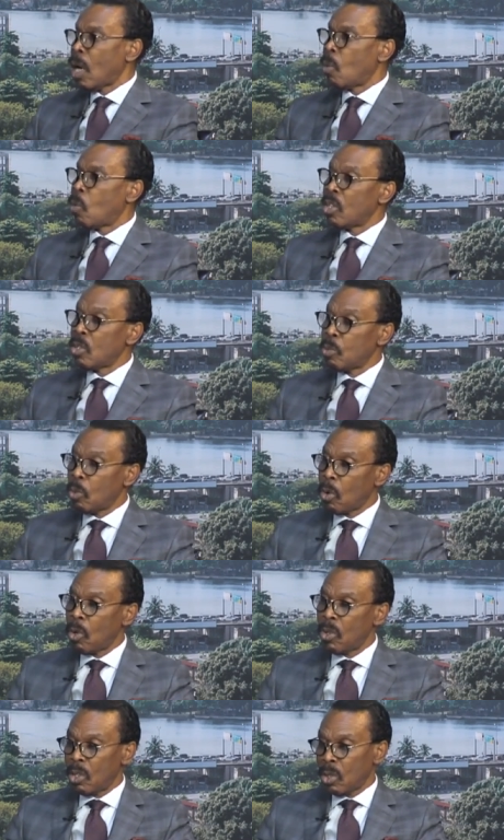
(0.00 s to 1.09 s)
And what is
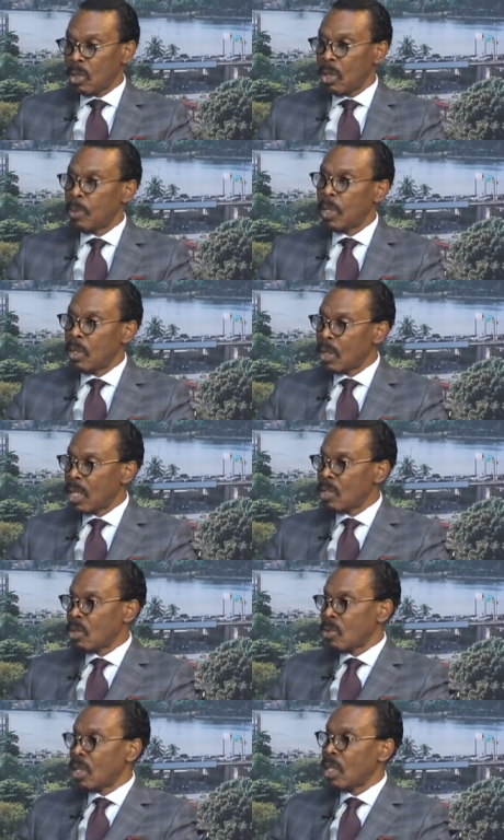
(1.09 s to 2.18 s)
more disturbing in the
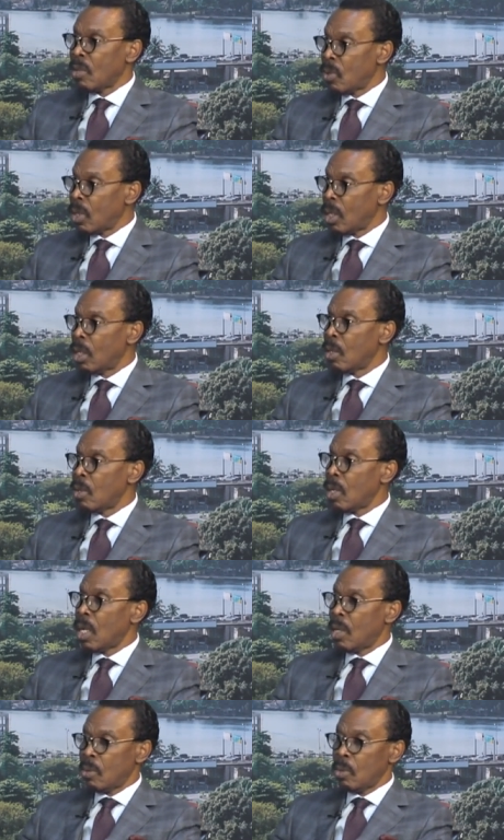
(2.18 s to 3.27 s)
case of South Africa,
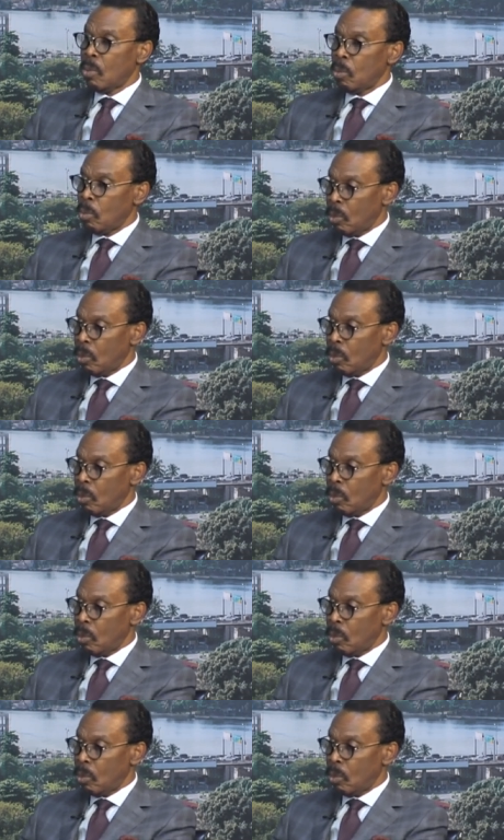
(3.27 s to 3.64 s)
and